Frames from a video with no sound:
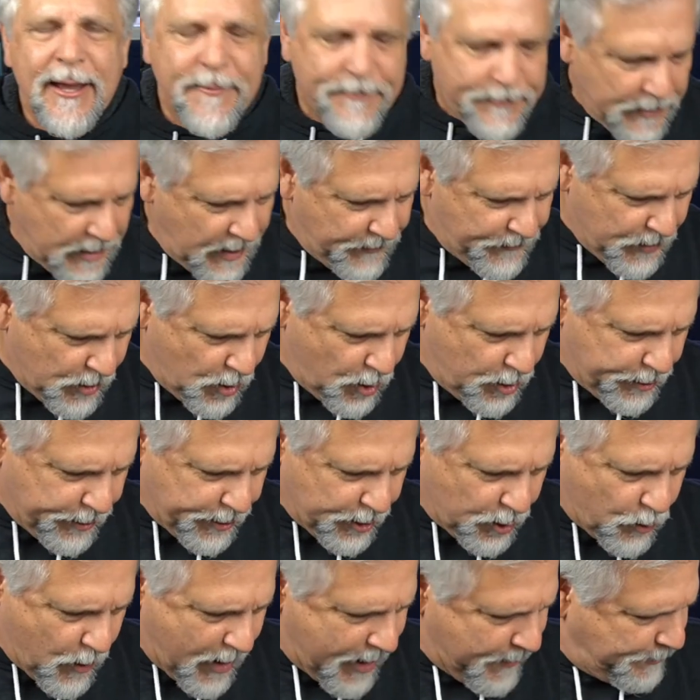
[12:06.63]
If you go to
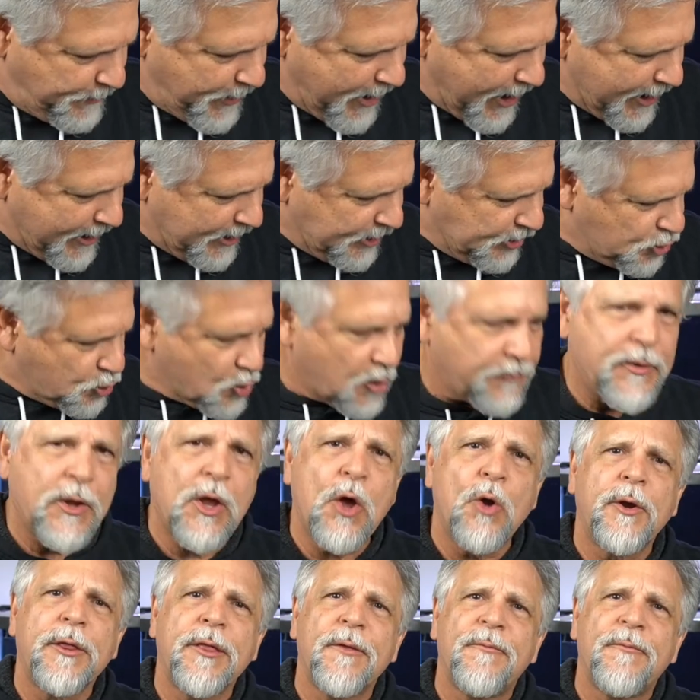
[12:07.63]
their web page or if you go to